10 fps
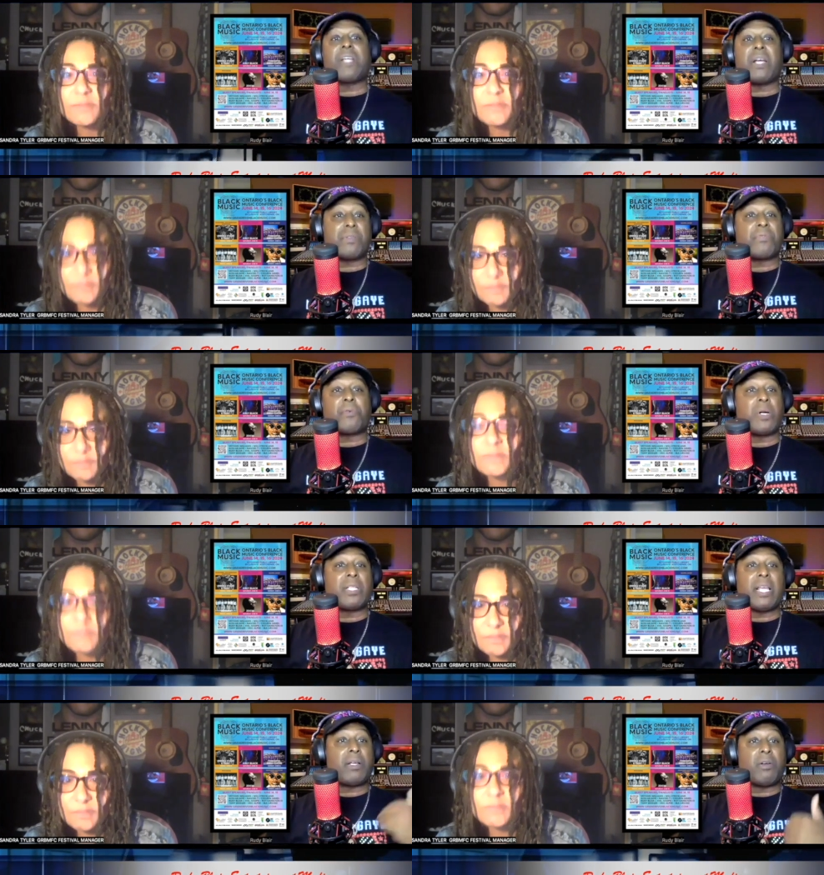Speaker 1: down there for one
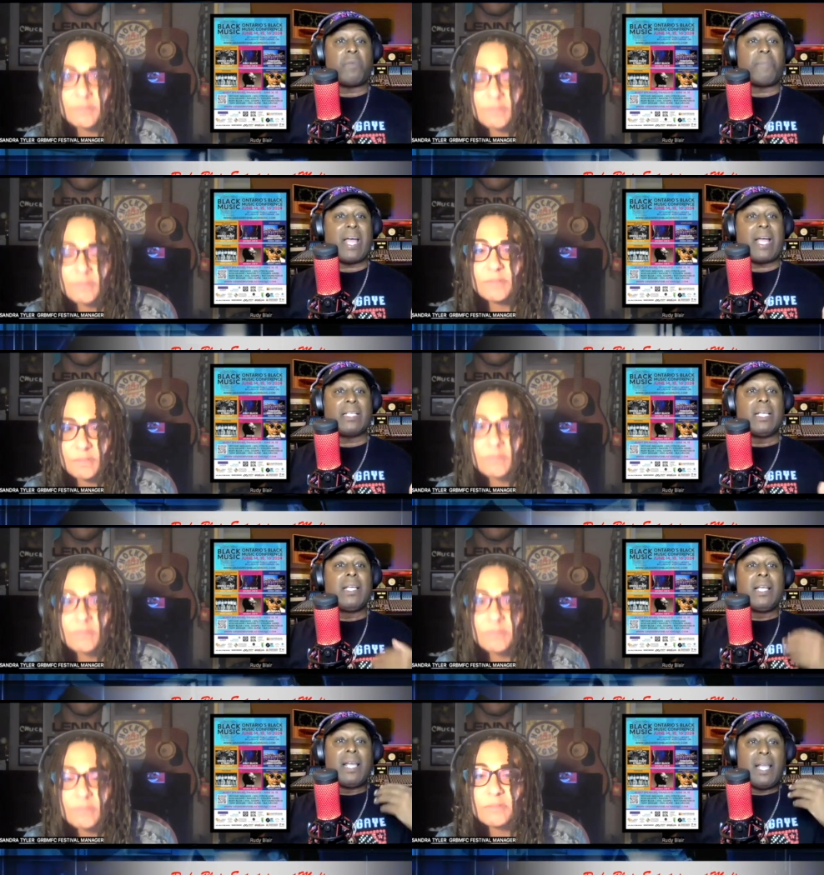day and going back,
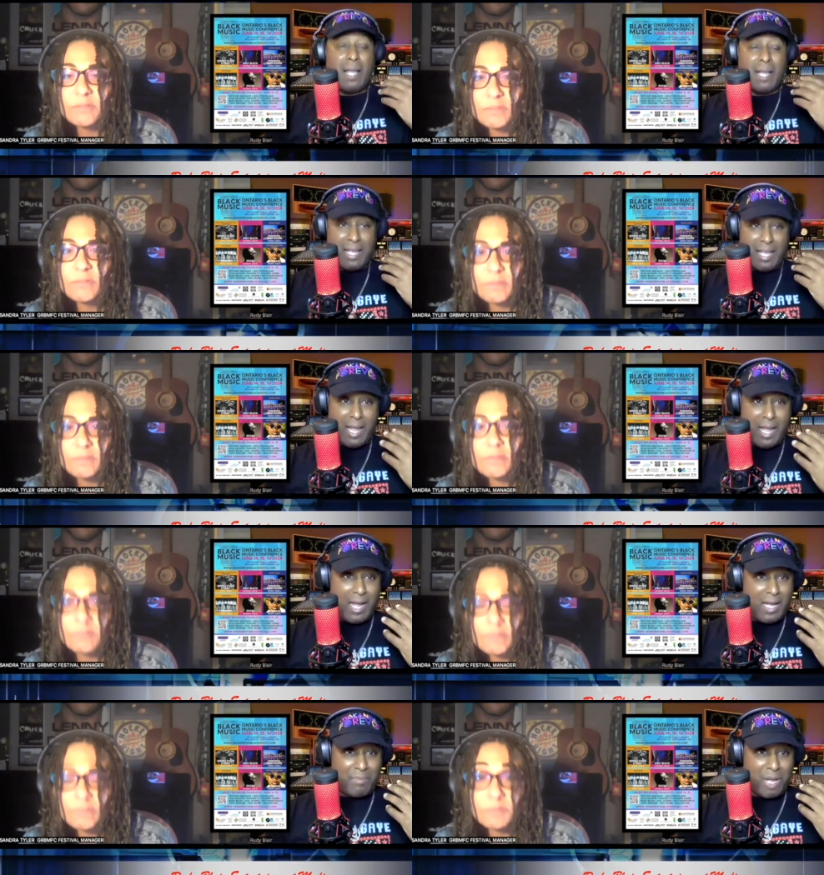
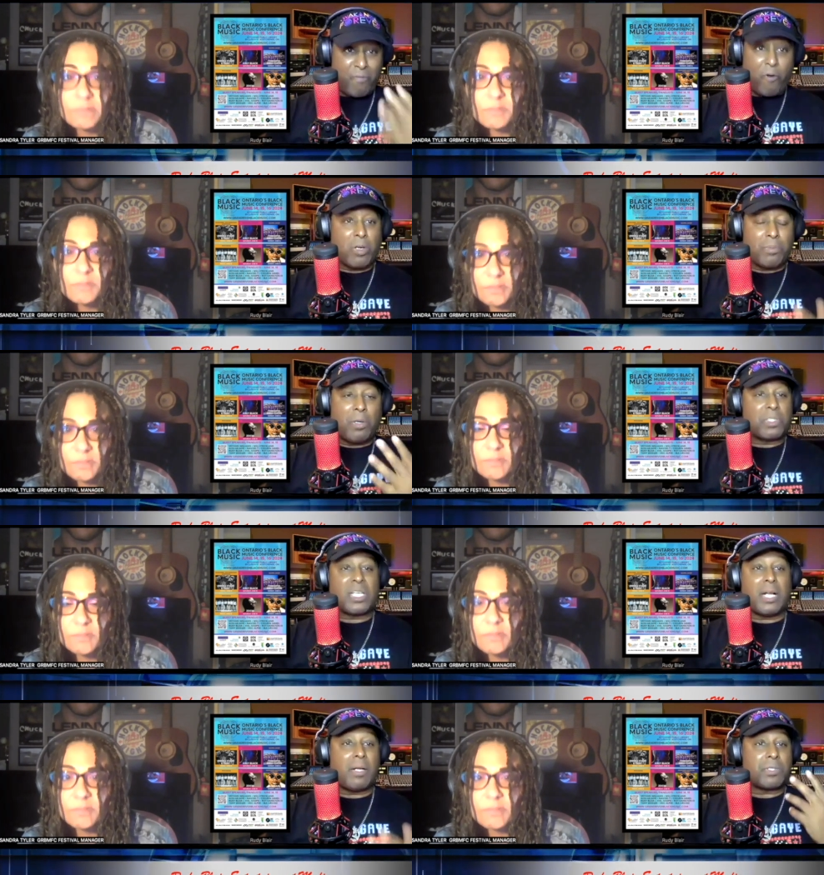um, affordable
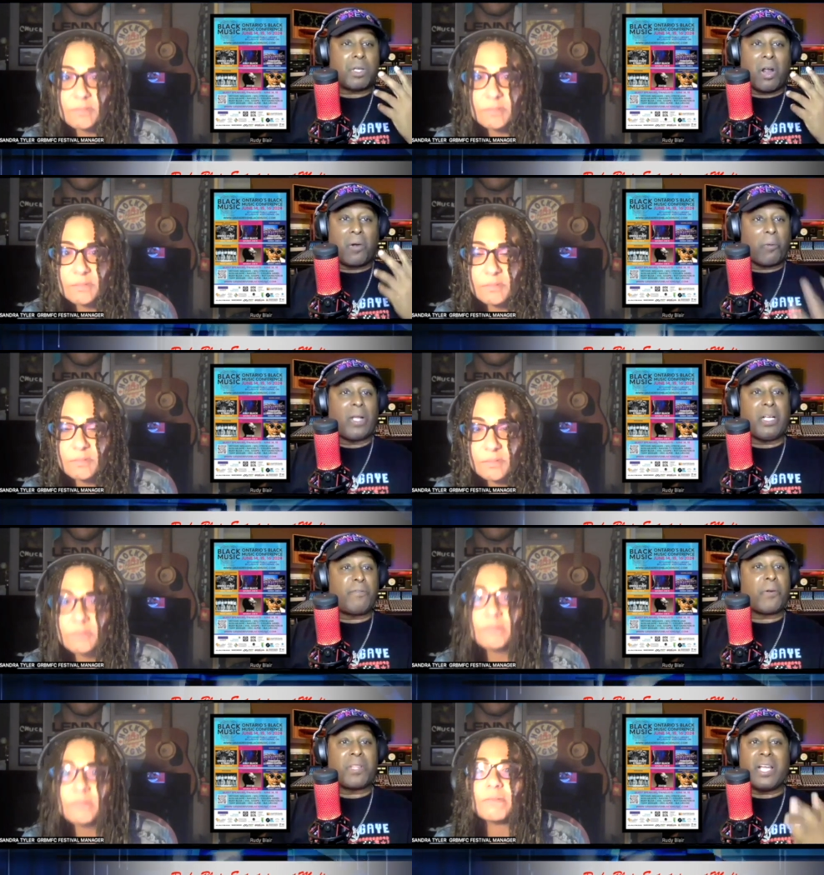hotels are ready
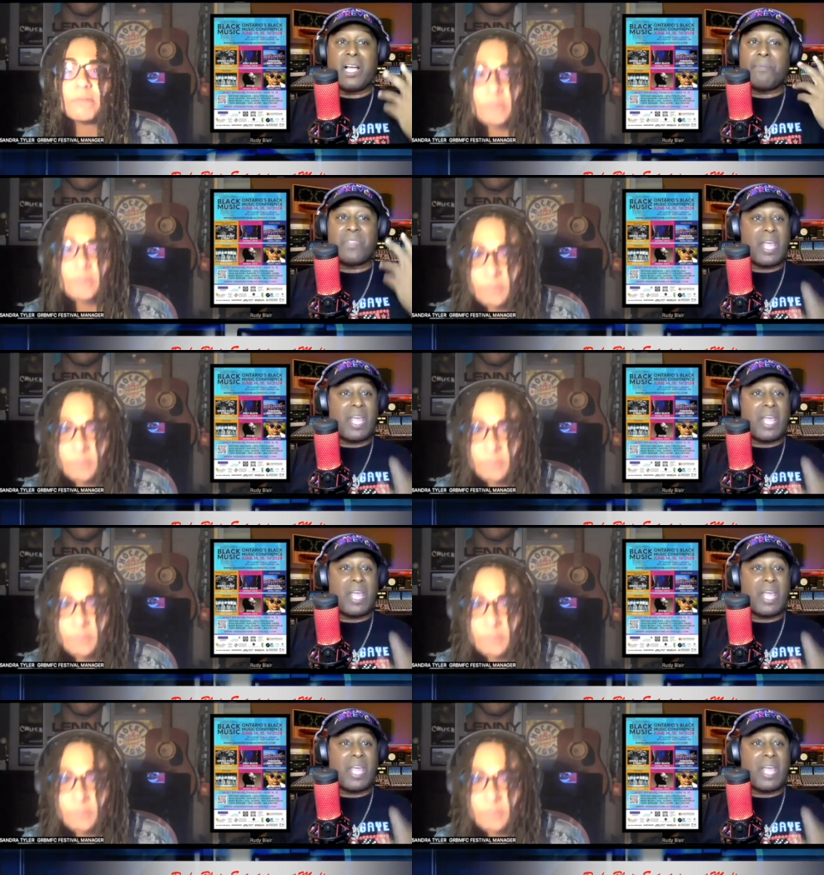for them.